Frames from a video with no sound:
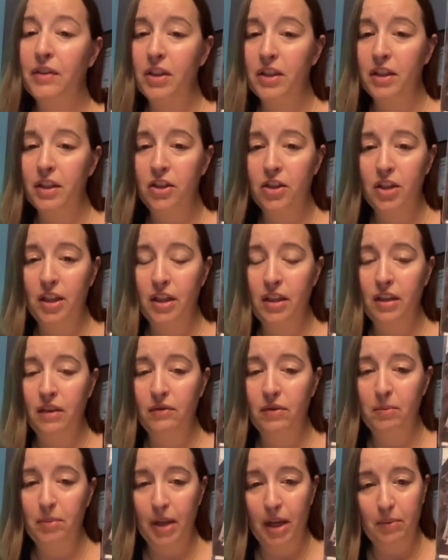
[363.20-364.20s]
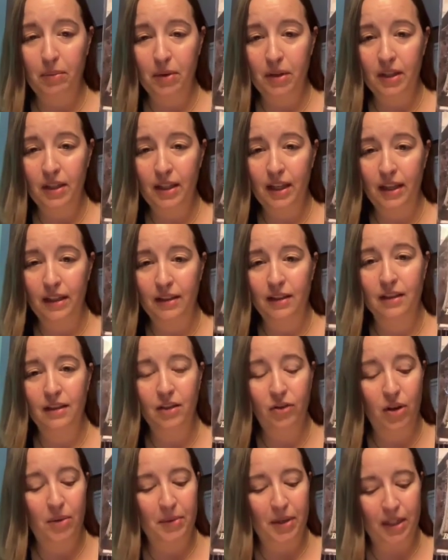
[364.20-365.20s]
stitched anything from Blackbird Designs,
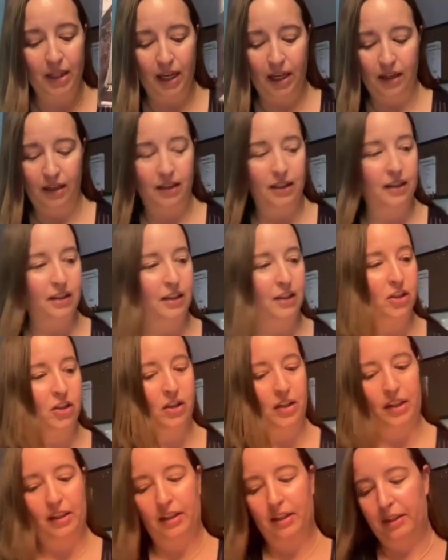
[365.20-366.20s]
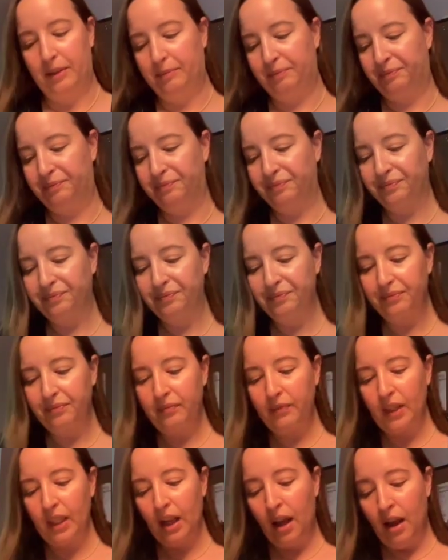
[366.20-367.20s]
so I'm excited to stitch this.
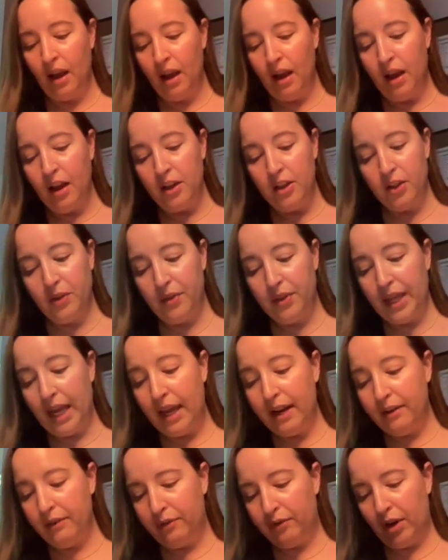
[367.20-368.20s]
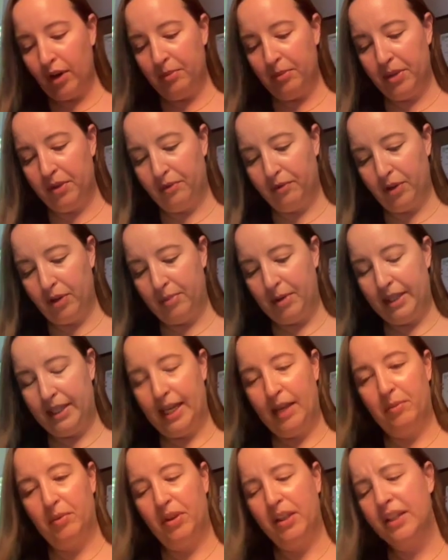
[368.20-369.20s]
So then from the freebie
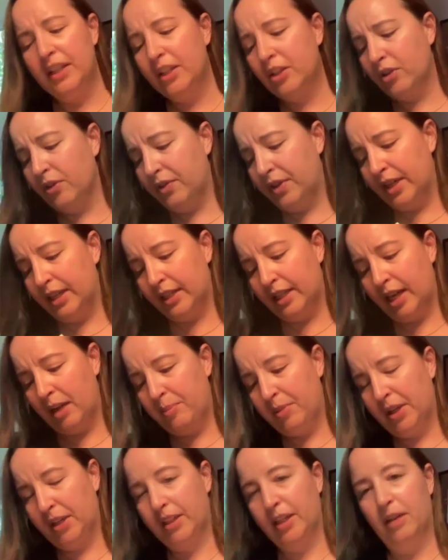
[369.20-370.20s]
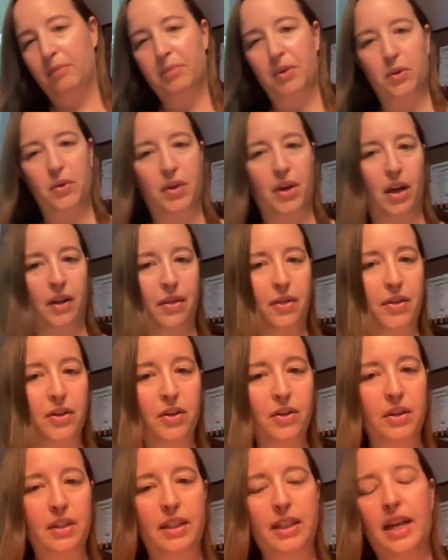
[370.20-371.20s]
table, and these are things that I picked up both on
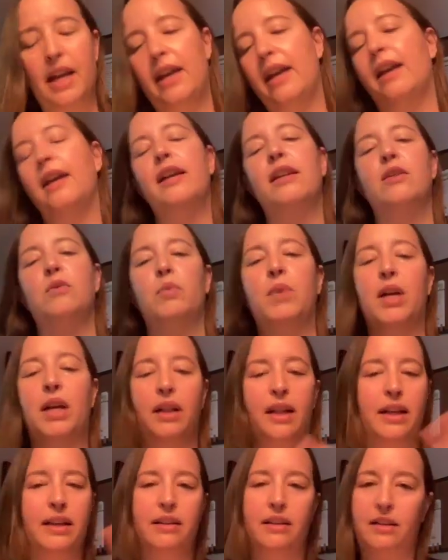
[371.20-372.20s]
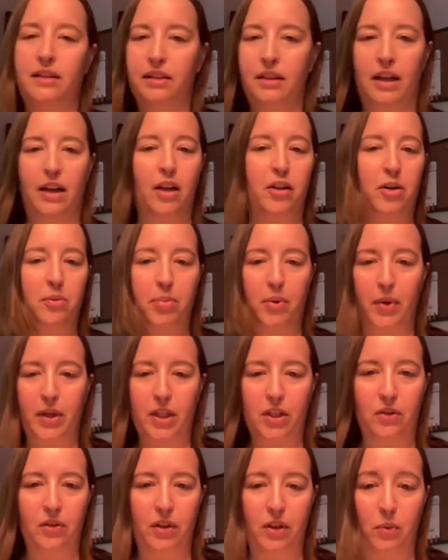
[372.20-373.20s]
Thursday as well as at other
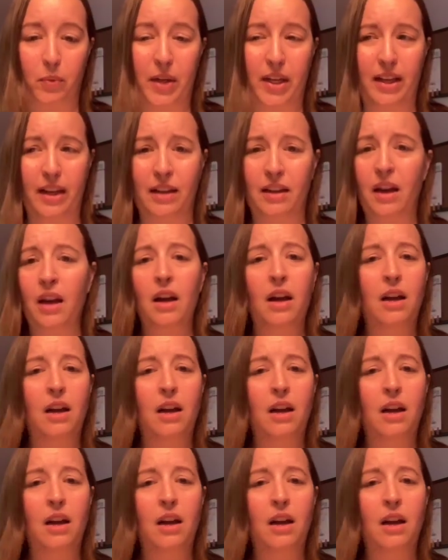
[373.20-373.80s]
points during the weekend,